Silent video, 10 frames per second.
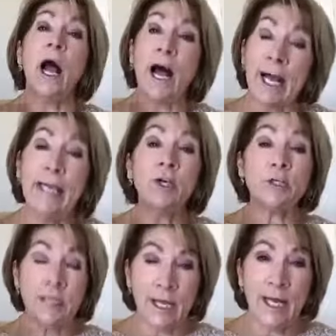I
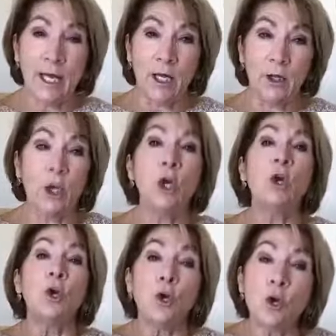could tell
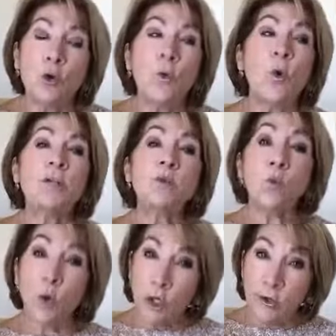who was
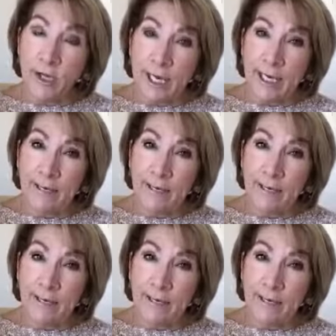worthy